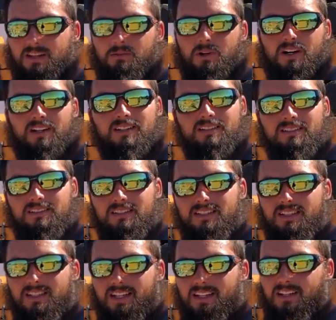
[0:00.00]
they want
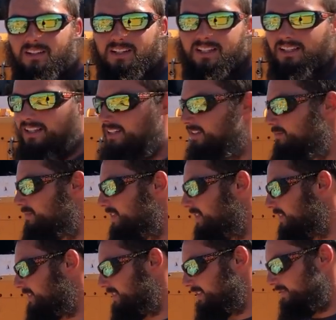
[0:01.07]
and I'll get it on the
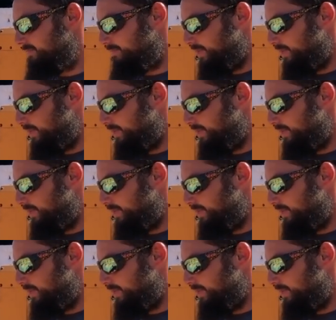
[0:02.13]
mill and